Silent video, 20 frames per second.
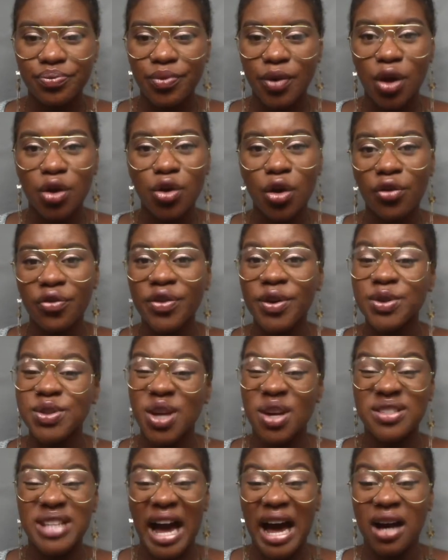not feel
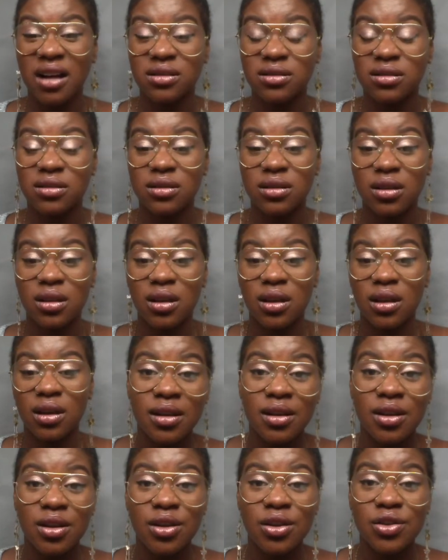so down.
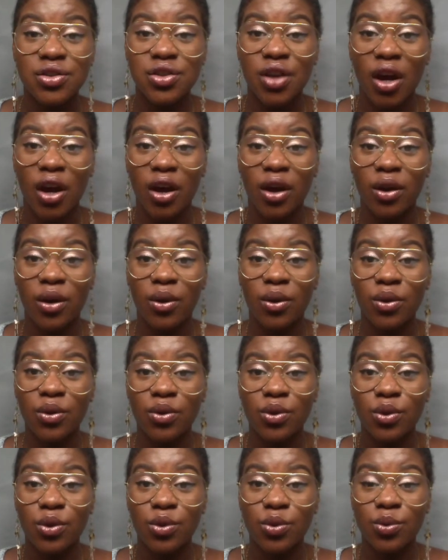So
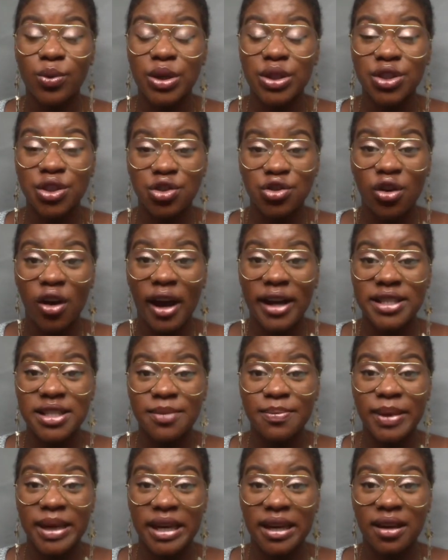we should try to
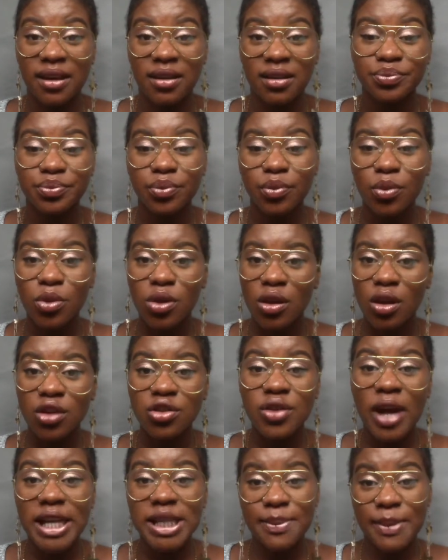be
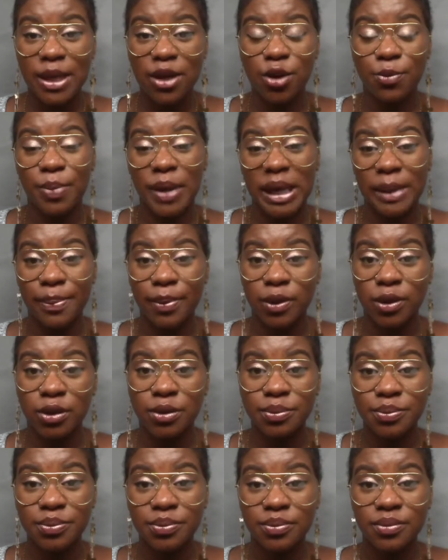good people
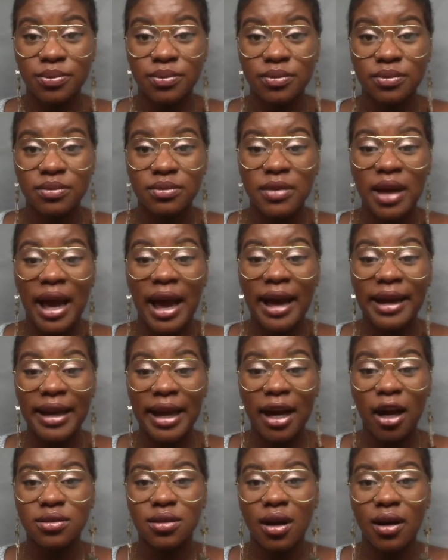and
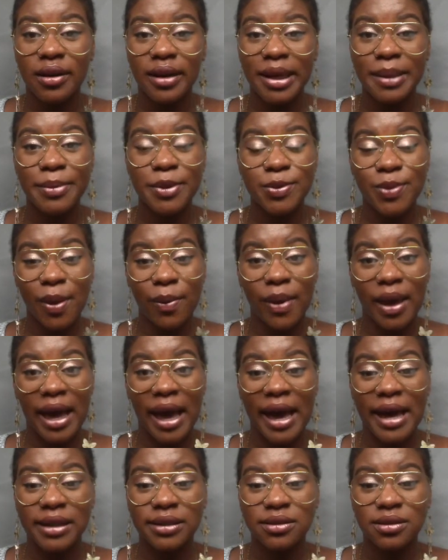help our neighbours where we
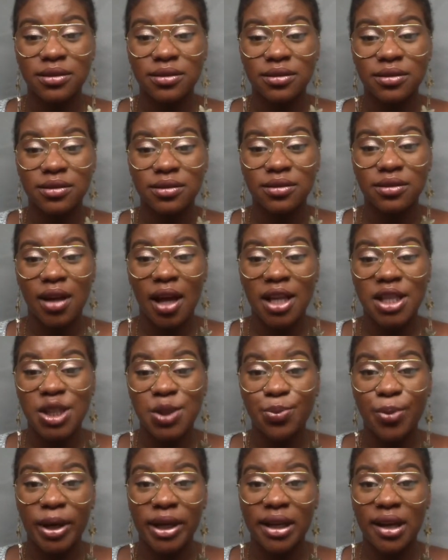can and
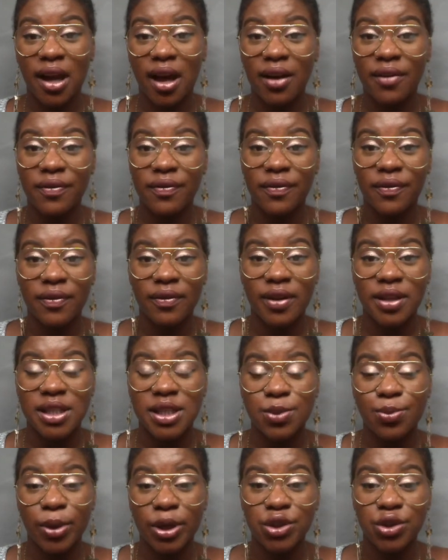spread love. and
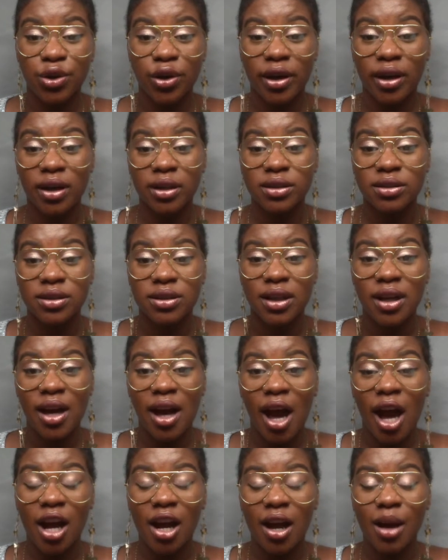spread joy
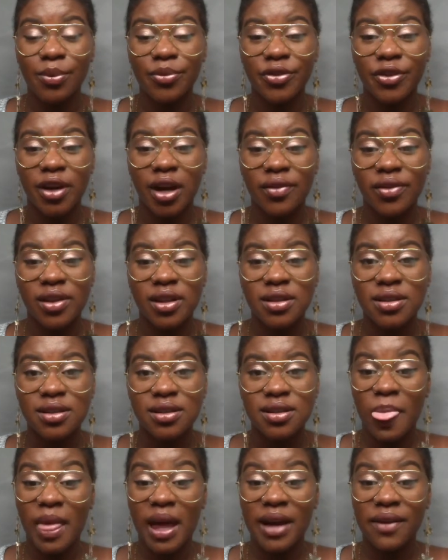and comfort
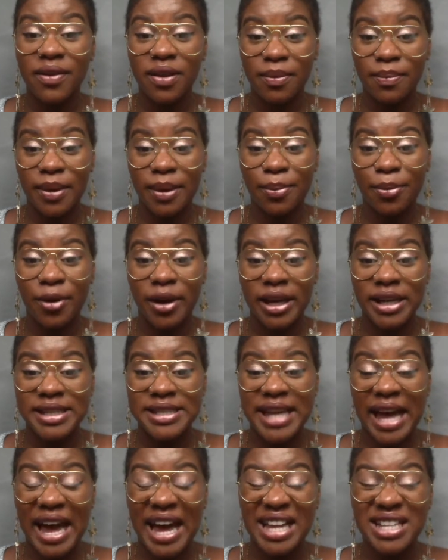others. Life can be pretty
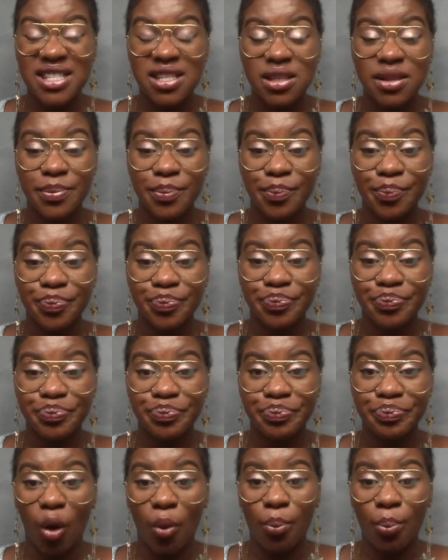sad,
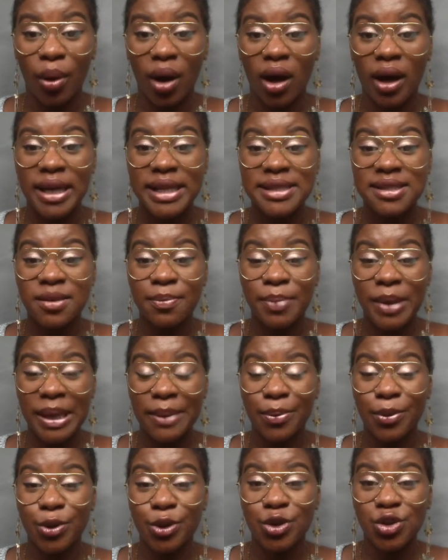but it's the
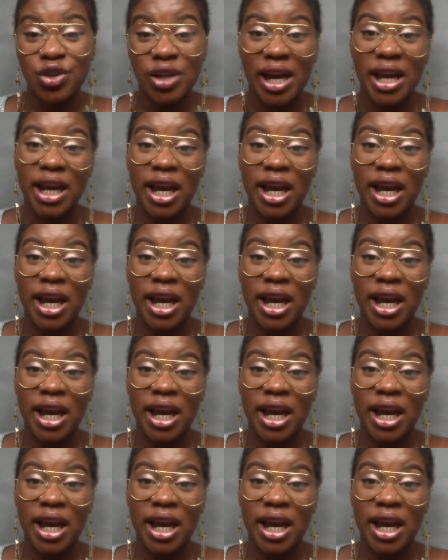people you share